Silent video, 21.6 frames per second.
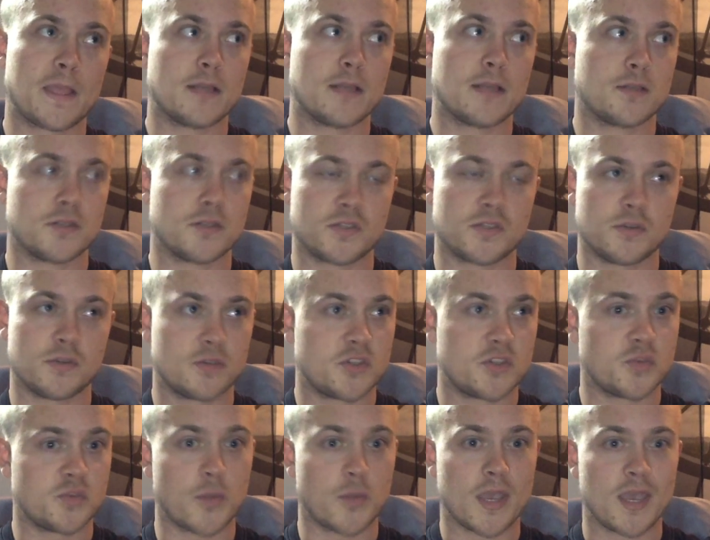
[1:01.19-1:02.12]
just
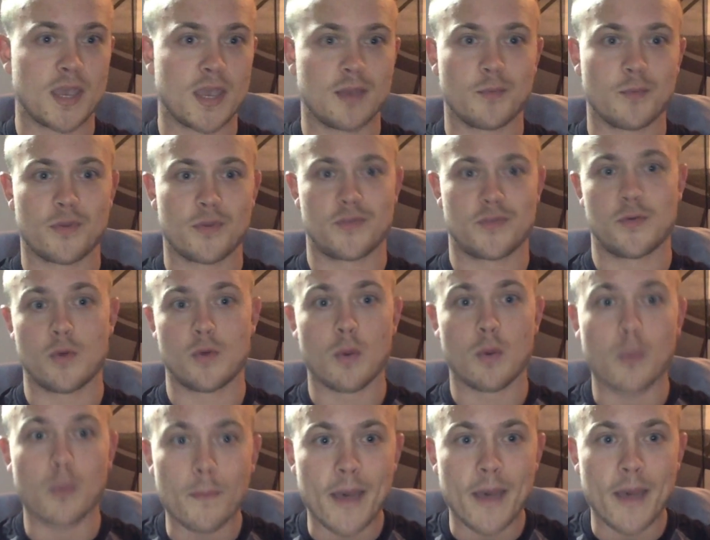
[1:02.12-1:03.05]
swinging with your
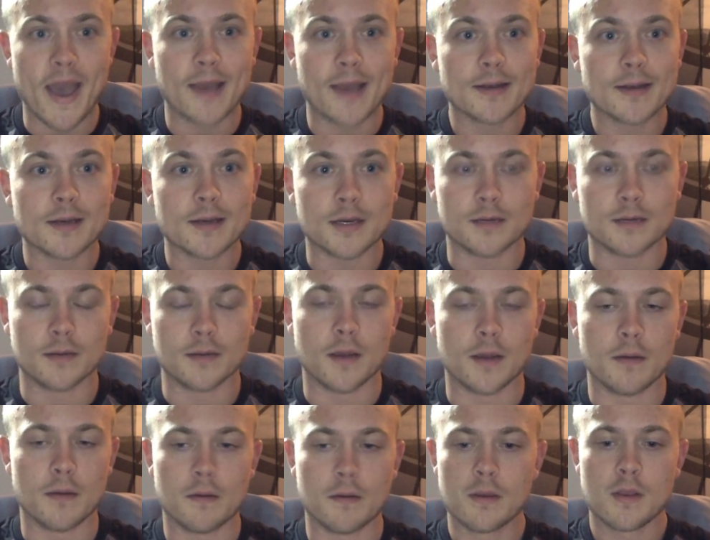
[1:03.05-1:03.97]
normal bat, I don't
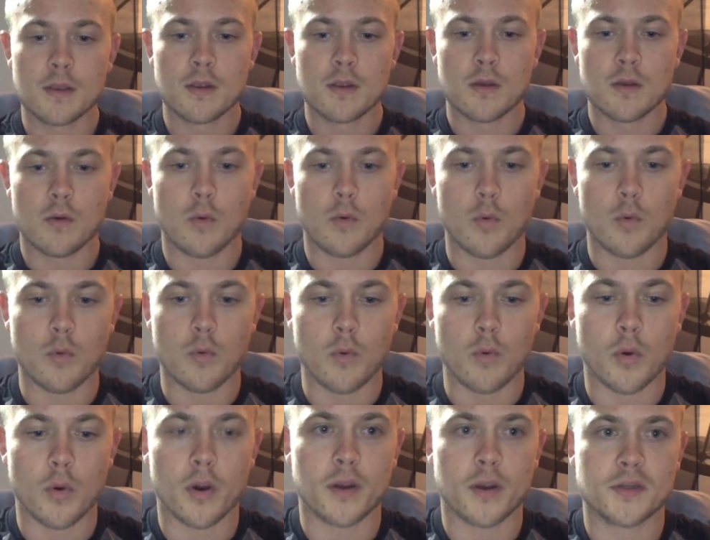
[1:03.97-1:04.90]
know,
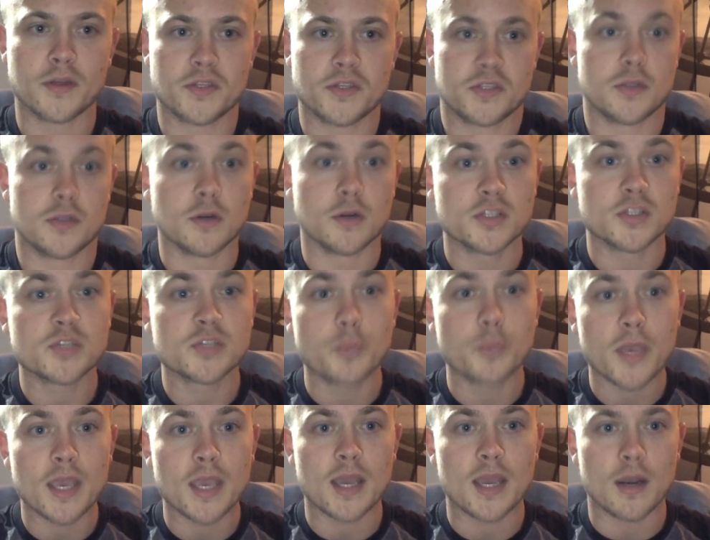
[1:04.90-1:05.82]
or just no
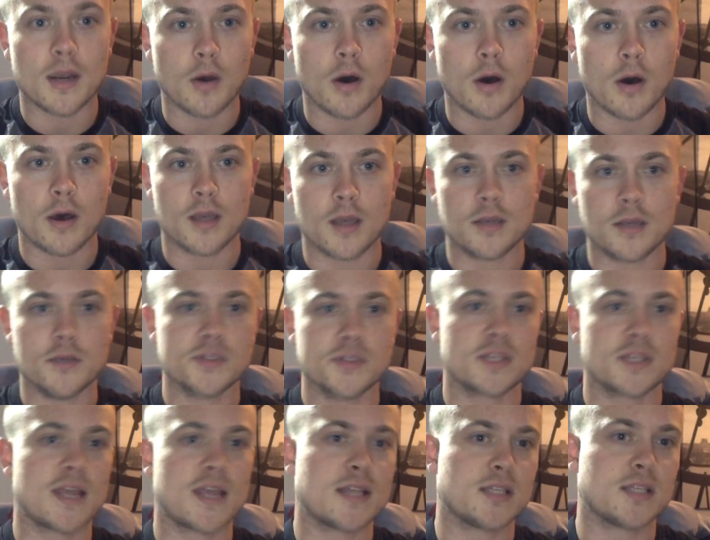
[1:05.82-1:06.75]
swinging at all and
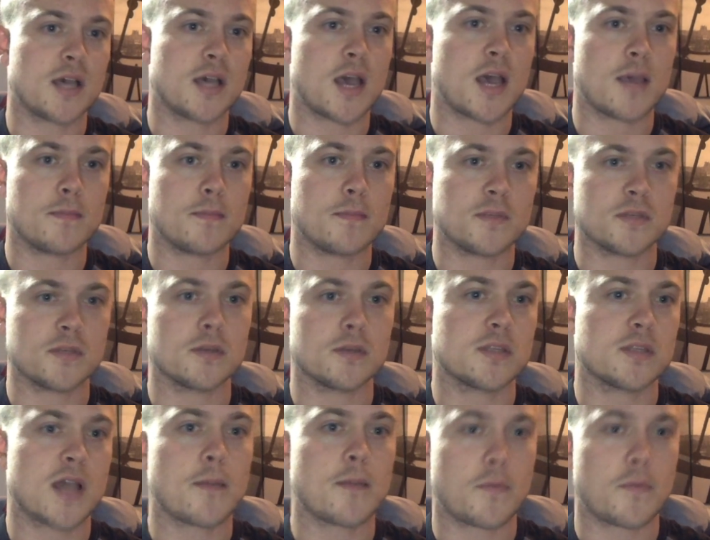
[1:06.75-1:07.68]
using that time to
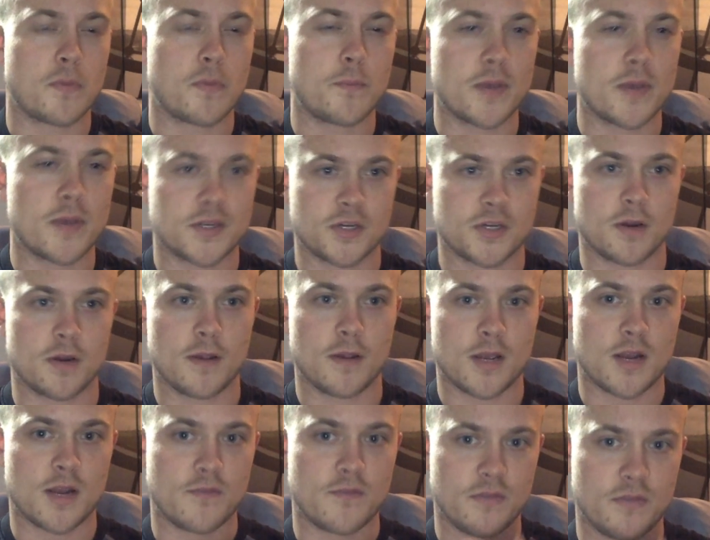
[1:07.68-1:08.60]
time up the pitcher
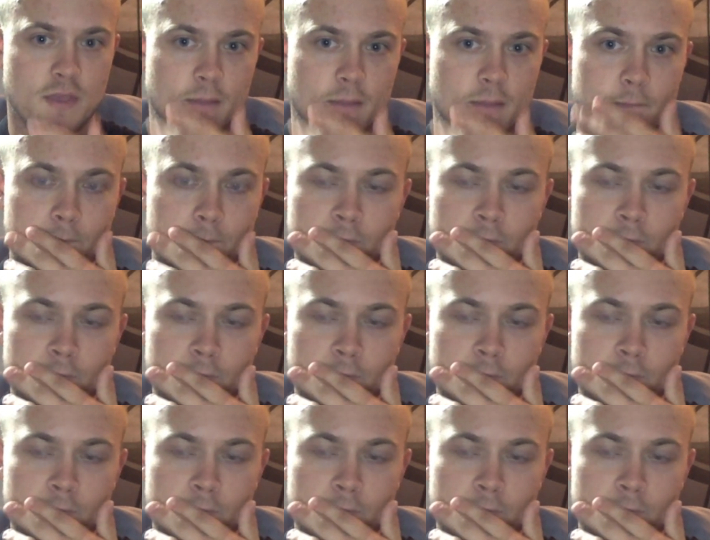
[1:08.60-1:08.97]
and everything.